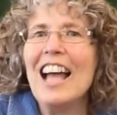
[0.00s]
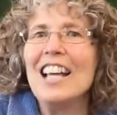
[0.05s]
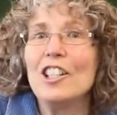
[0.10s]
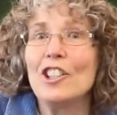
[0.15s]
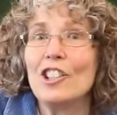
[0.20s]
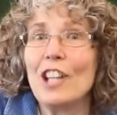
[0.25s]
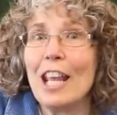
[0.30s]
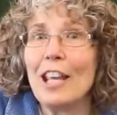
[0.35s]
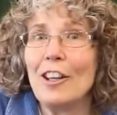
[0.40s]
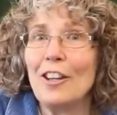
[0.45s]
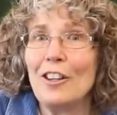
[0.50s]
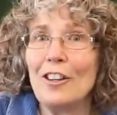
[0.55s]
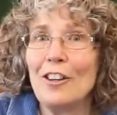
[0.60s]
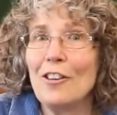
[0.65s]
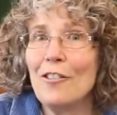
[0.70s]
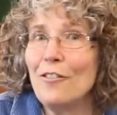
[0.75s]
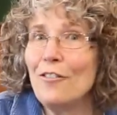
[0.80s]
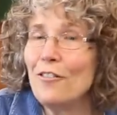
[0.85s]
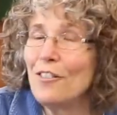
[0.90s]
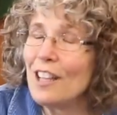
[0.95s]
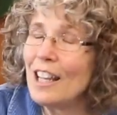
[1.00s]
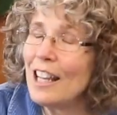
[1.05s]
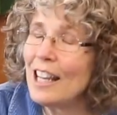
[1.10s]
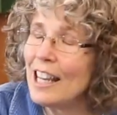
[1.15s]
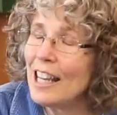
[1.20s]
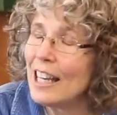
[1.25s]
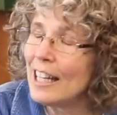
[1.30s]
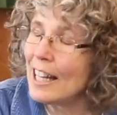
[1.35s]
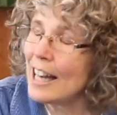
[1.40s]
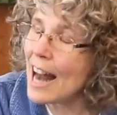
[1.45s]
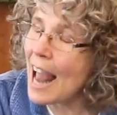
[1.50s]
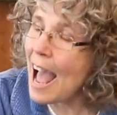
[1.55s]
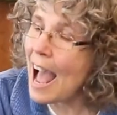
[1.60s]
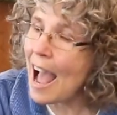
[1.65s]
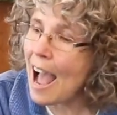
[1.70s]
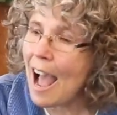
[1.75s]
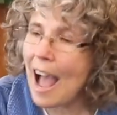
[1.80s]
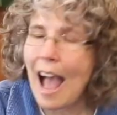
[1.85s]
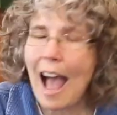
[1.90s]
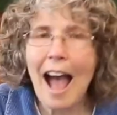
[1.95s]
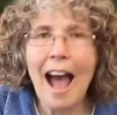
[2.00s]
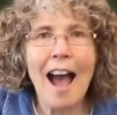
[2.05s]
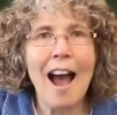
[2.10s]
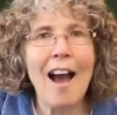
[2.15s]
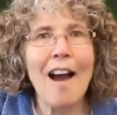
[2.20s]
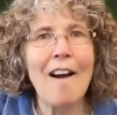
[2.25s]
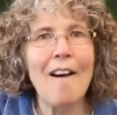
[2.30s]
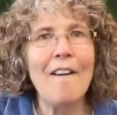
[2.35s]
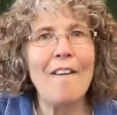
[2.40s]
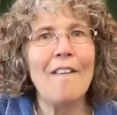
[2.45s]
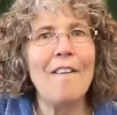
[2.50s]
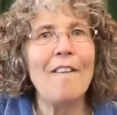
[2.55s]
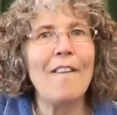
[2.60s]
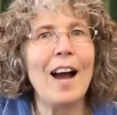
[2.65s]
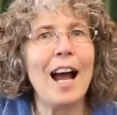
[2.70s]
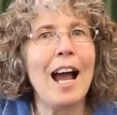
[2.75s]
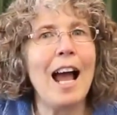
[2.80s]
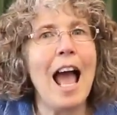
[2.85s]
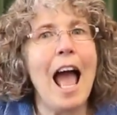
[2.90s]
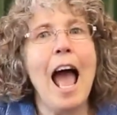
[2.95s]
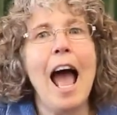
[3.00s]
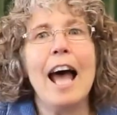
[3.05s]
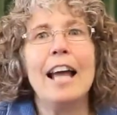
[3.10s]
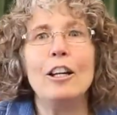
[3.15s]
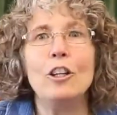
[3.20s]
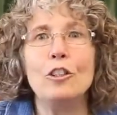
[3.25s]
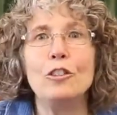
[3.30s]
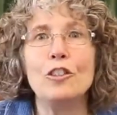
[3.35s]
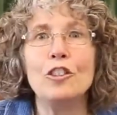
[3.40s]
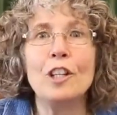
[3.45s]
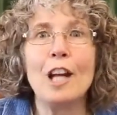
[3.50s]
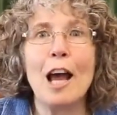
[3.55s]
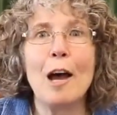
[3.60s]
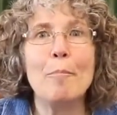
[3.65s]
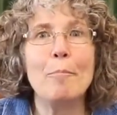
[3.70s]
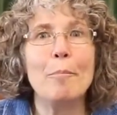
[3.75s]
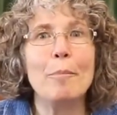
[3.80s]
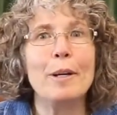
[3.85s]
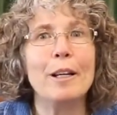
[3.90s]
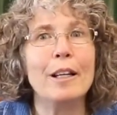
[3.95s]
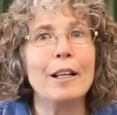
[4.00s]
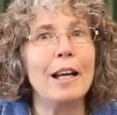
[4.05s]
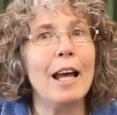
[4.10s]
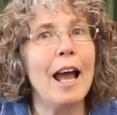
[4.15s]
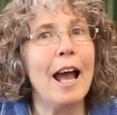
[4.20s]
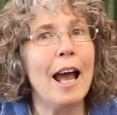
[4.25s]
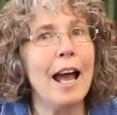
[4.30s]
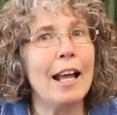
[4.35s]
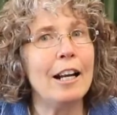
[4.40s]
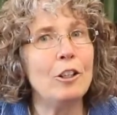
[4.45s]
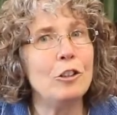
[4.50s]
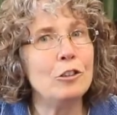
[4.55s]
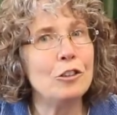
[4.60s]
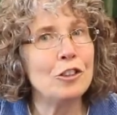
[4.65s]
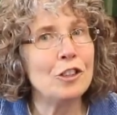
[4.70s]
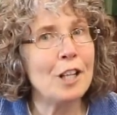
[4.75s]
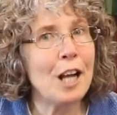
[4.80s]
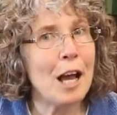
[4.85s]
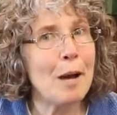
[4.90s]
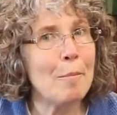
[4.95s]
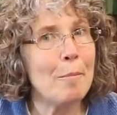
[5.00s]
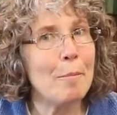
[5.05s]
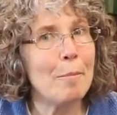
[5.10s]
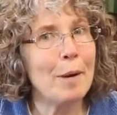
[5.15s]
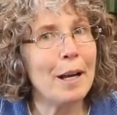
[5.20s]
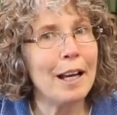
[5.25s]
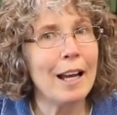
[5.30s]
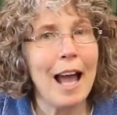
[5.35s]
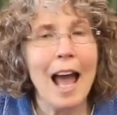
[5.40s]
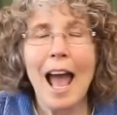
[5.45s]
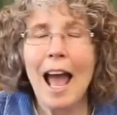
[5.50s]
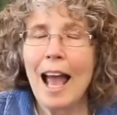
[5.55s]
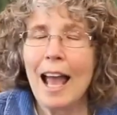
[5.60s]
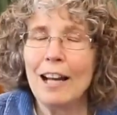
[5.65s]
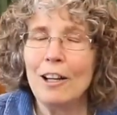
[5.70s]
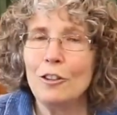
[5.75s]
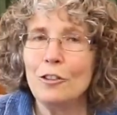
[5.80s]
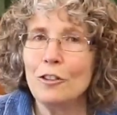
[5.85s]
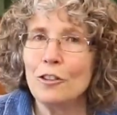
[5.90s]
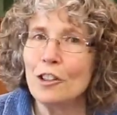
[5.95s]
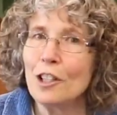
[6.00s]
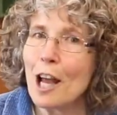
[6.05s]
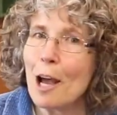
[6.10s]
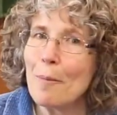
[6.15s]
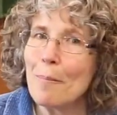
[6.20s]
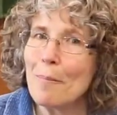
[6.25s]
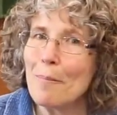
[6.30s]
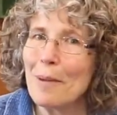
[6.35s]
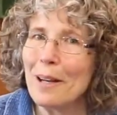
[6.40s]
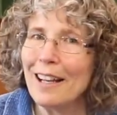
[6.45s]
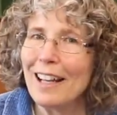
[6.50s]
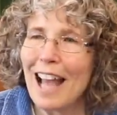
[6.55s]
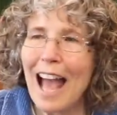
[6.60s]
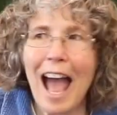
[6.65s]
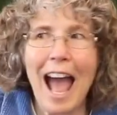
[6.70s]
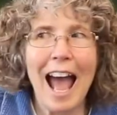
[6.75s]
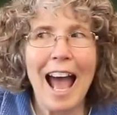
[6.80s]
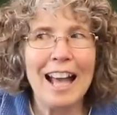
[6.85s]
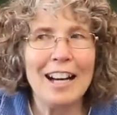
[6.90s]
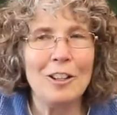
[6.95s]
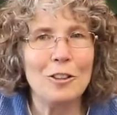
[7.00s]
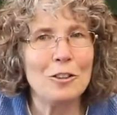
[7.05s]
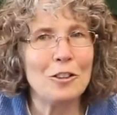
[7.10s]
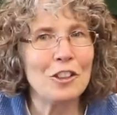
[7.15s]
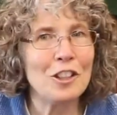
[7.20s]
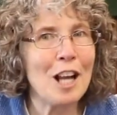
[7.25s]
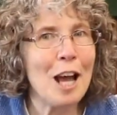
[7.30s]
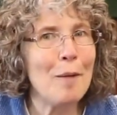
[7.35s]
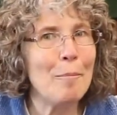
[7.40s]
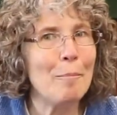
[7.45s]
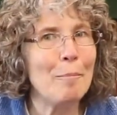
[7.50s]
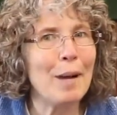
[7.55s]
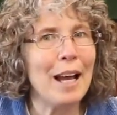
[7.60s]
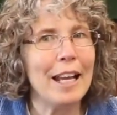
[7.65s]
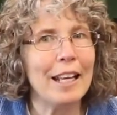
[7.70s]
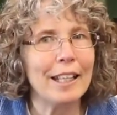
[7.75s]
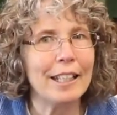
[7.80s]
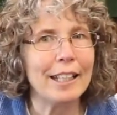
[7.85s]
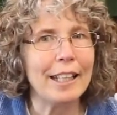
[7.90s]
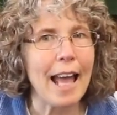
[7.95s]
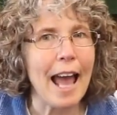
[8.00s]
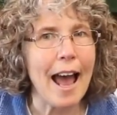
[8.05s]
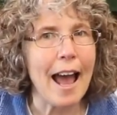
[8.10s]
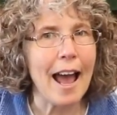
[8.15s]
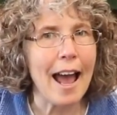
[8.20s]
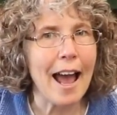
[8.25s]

shake your feet now, and loosen up, and loosen up, and loosen up, and loosen up. Yeah.